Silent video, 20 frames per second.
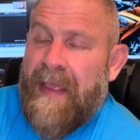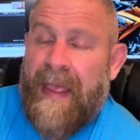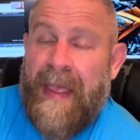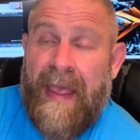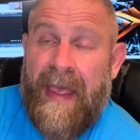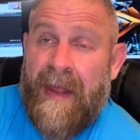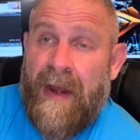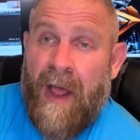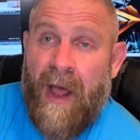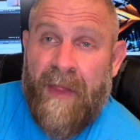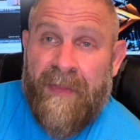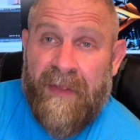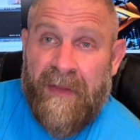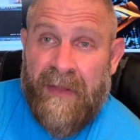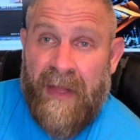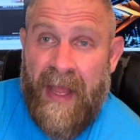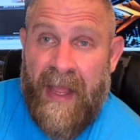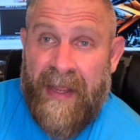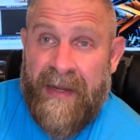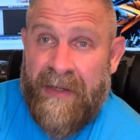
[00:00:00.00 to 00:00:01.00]
And on the
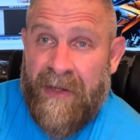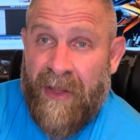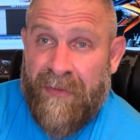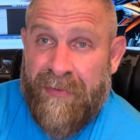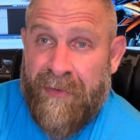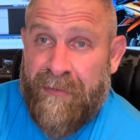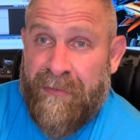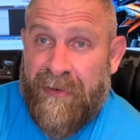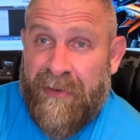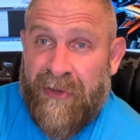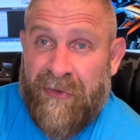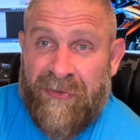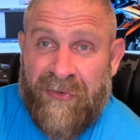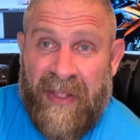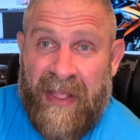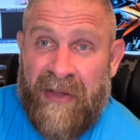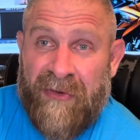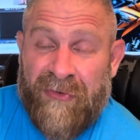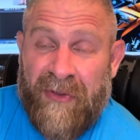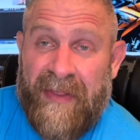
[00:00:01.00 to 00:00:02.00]
line, nothing really
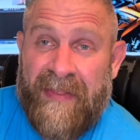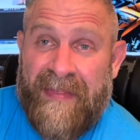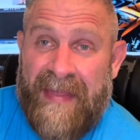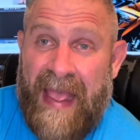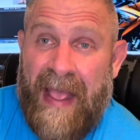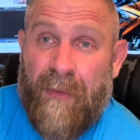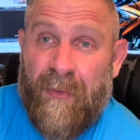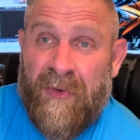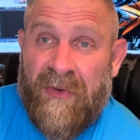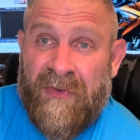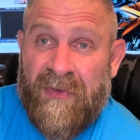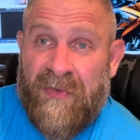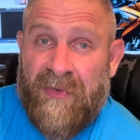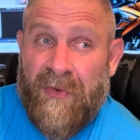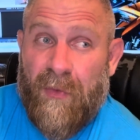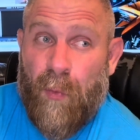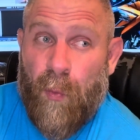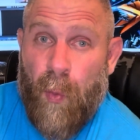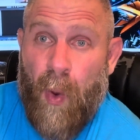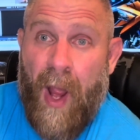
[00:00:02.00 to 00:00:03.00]
changed. Like, that
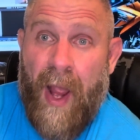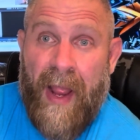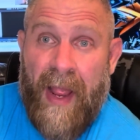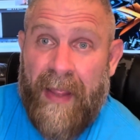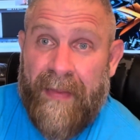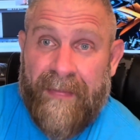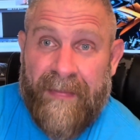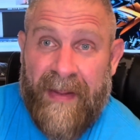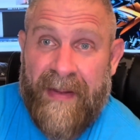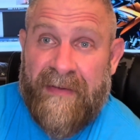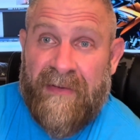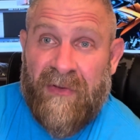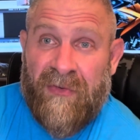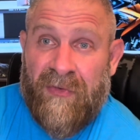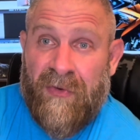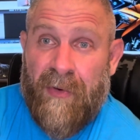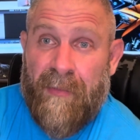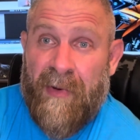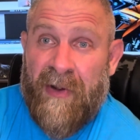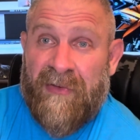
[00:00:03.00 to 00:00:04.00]
was why I liked it
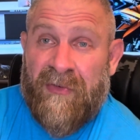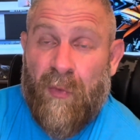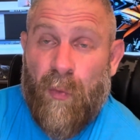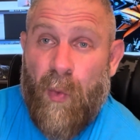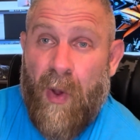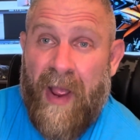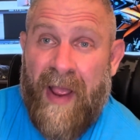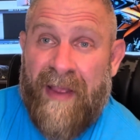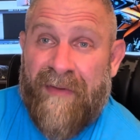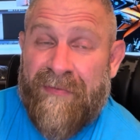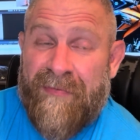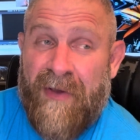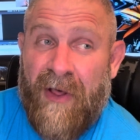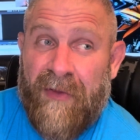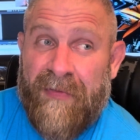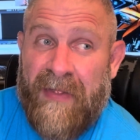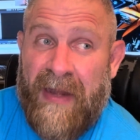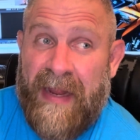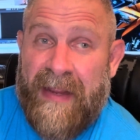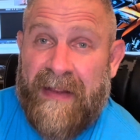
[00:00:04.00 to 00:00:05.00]
so much and why I
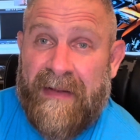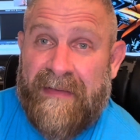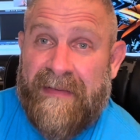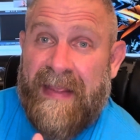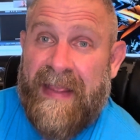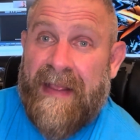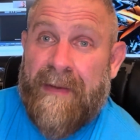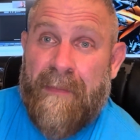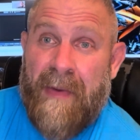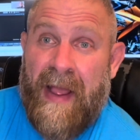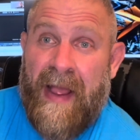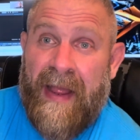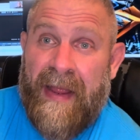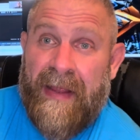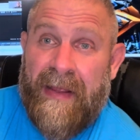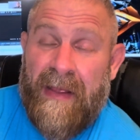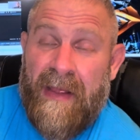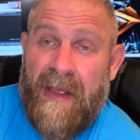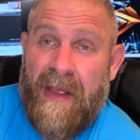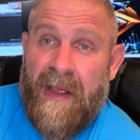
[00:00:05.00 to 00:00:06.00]
felt that I could take
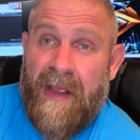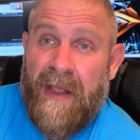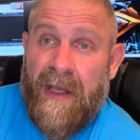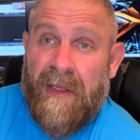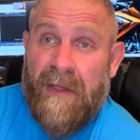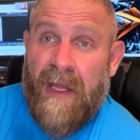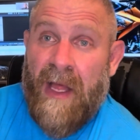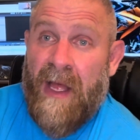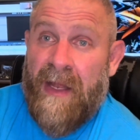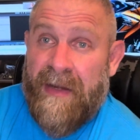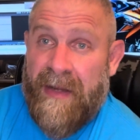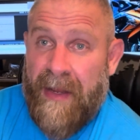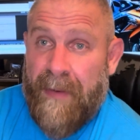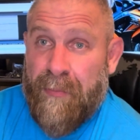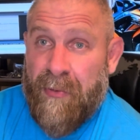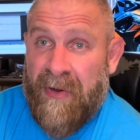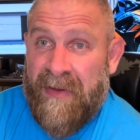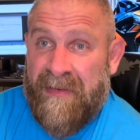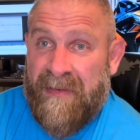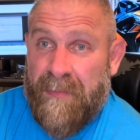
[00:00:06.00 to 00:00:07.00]
my
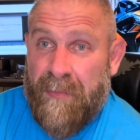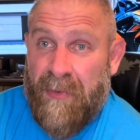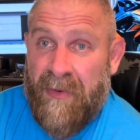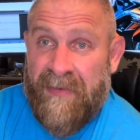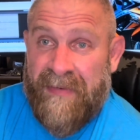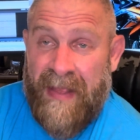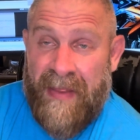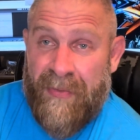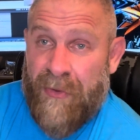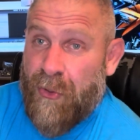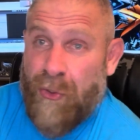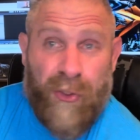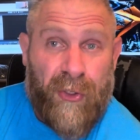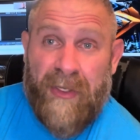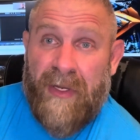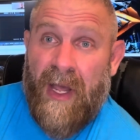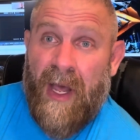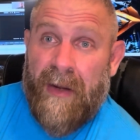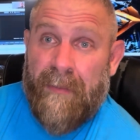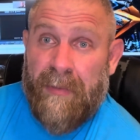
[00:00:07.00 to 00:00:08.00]
Kalande principles and the
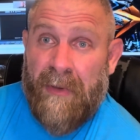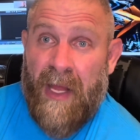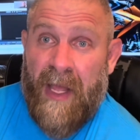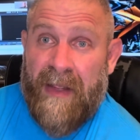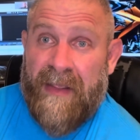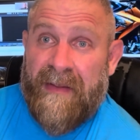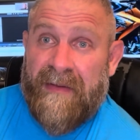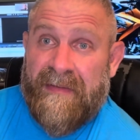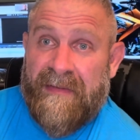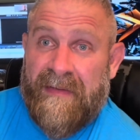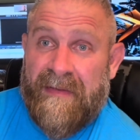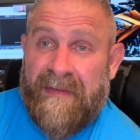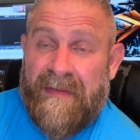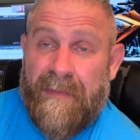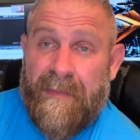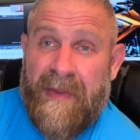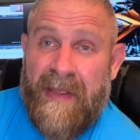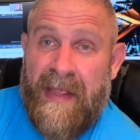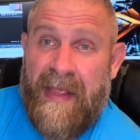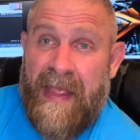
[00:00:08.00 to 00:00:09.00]
good God blocking
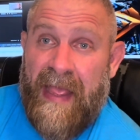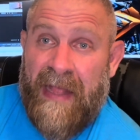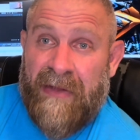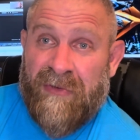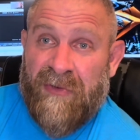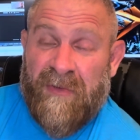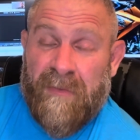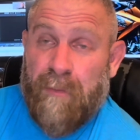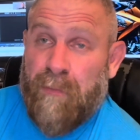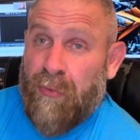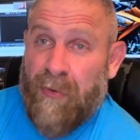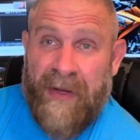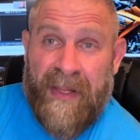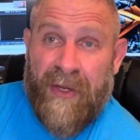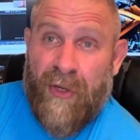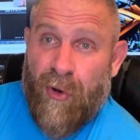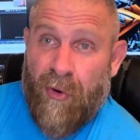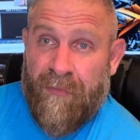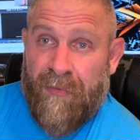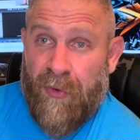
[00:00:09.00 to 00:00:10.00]
system and just bring
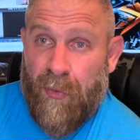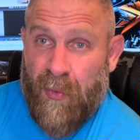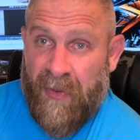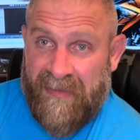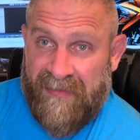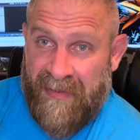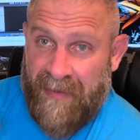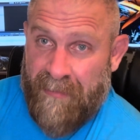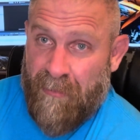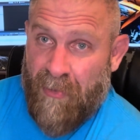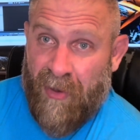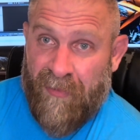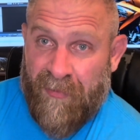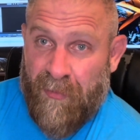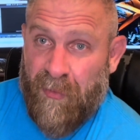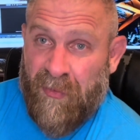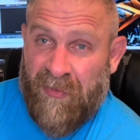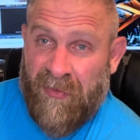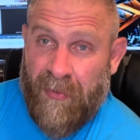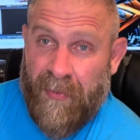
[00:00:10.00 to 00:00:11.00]
it over to what Tim Murphy
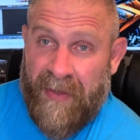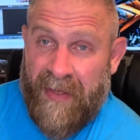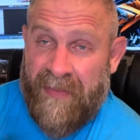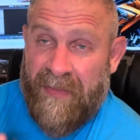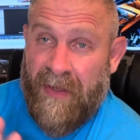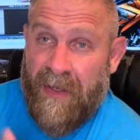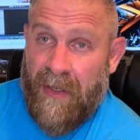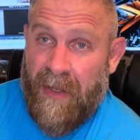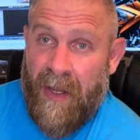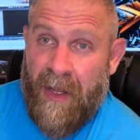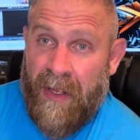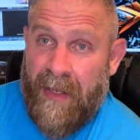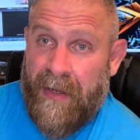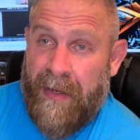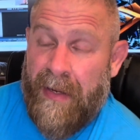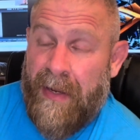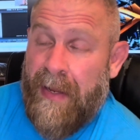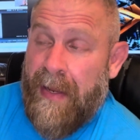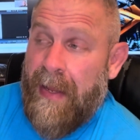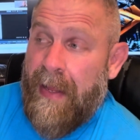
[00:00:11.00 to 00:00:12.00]
was doing in the
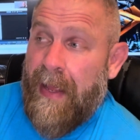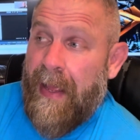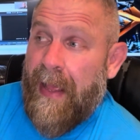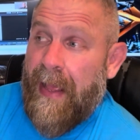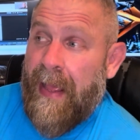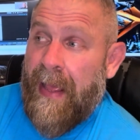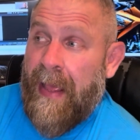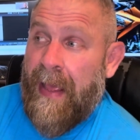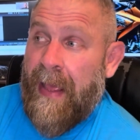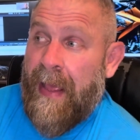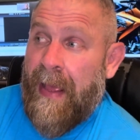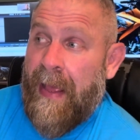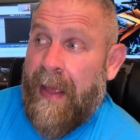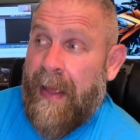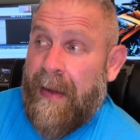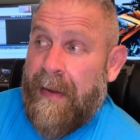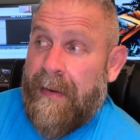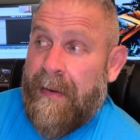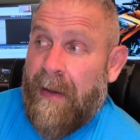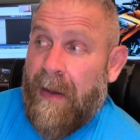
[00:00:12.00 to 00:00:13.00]
gun
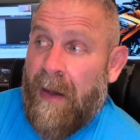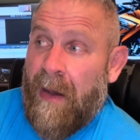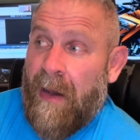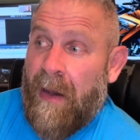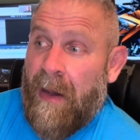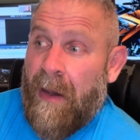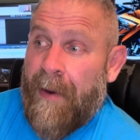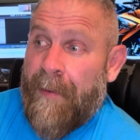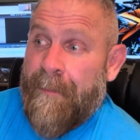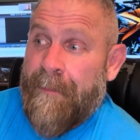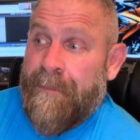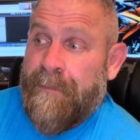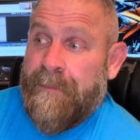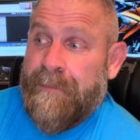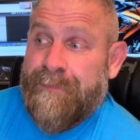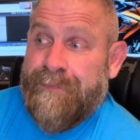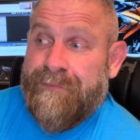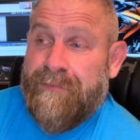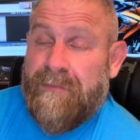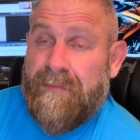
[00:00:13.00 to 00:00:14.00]
and
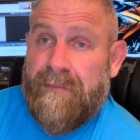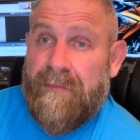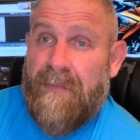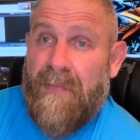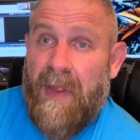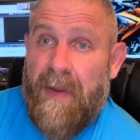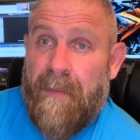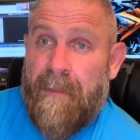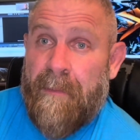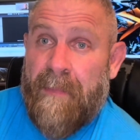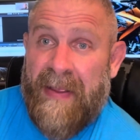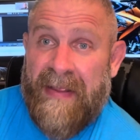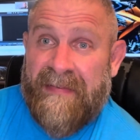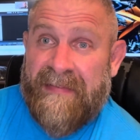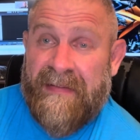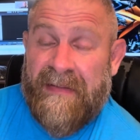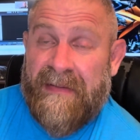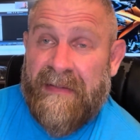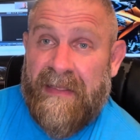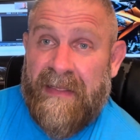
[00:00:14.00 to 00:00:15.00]

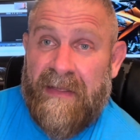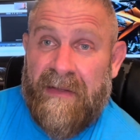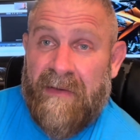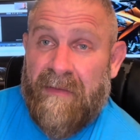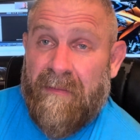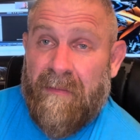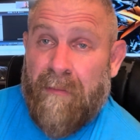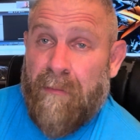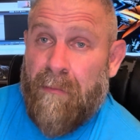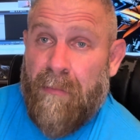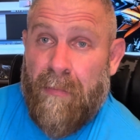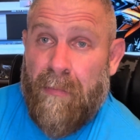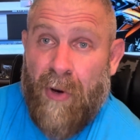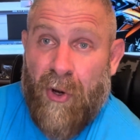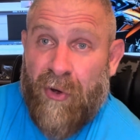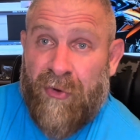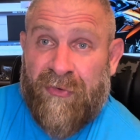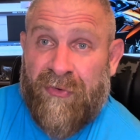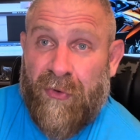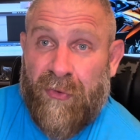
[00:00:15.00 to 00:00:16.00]
basically
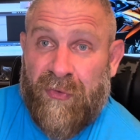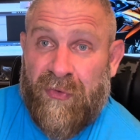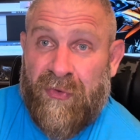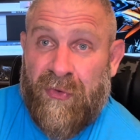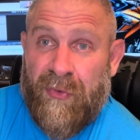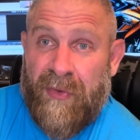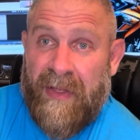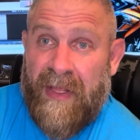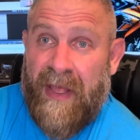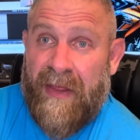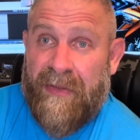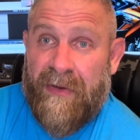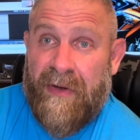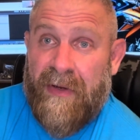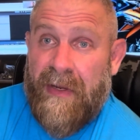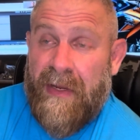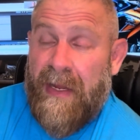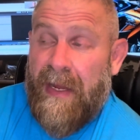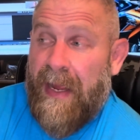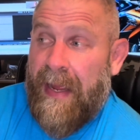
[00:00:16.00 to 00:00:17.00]
merge those two together.
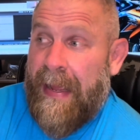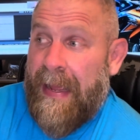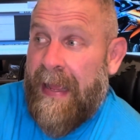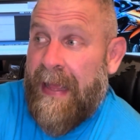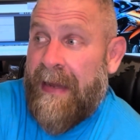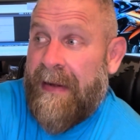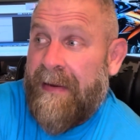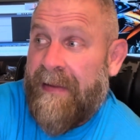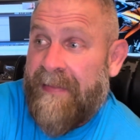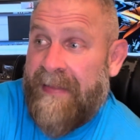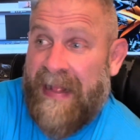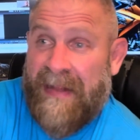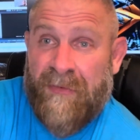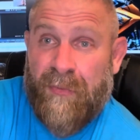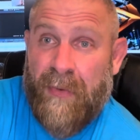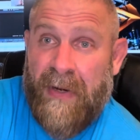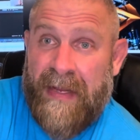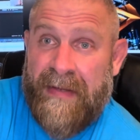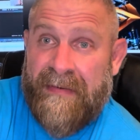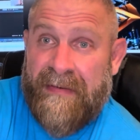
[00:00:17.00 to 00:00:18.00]
And that's
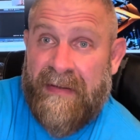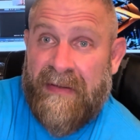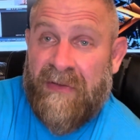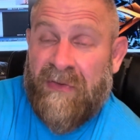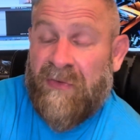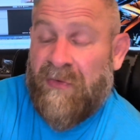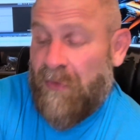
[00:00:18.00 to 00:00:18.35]
what I did.